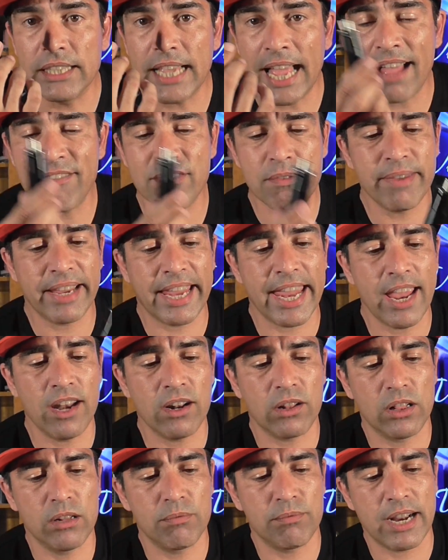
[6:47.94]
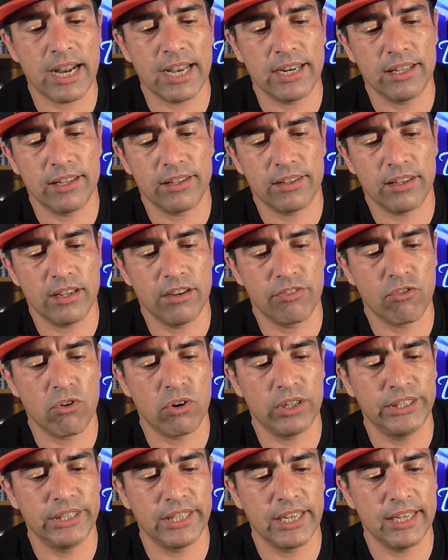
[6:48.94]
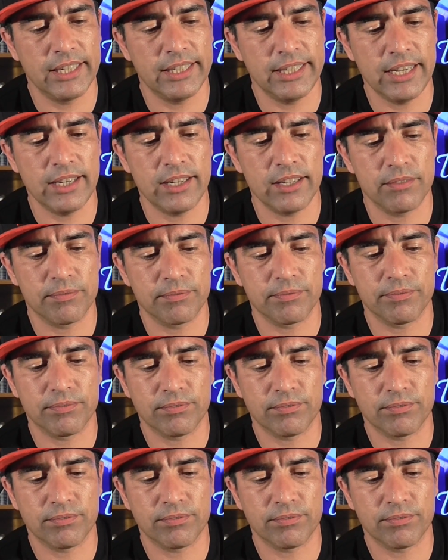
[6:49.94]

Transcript: To have a mechanical mod, of course, you're going to need